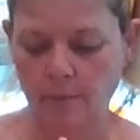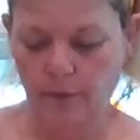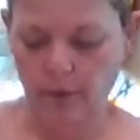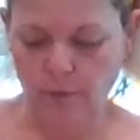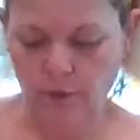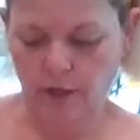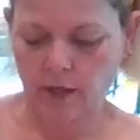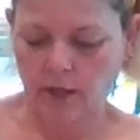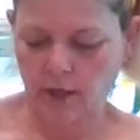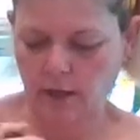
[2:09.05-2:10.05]
But we're
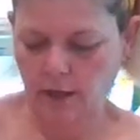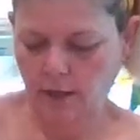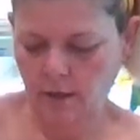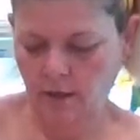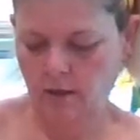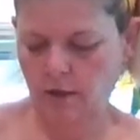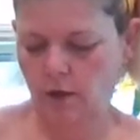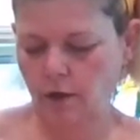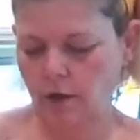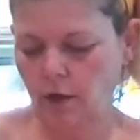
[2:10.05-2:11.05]

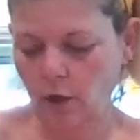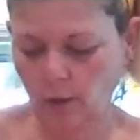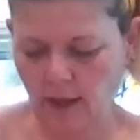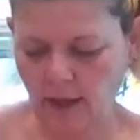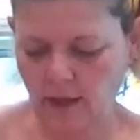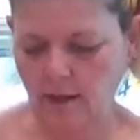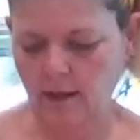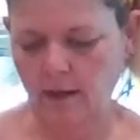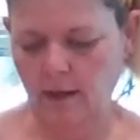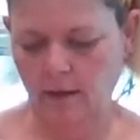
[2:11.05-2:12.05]
gonna go
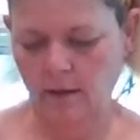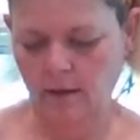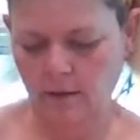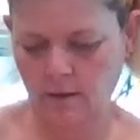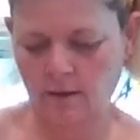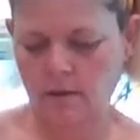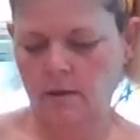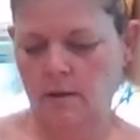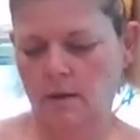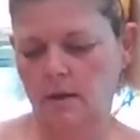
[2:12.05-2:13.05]
ahead
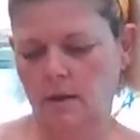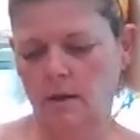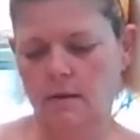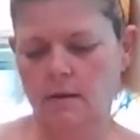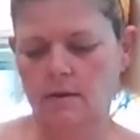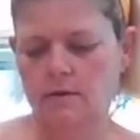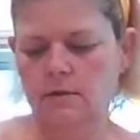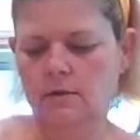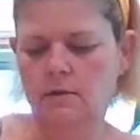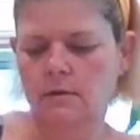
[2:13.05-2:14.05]
and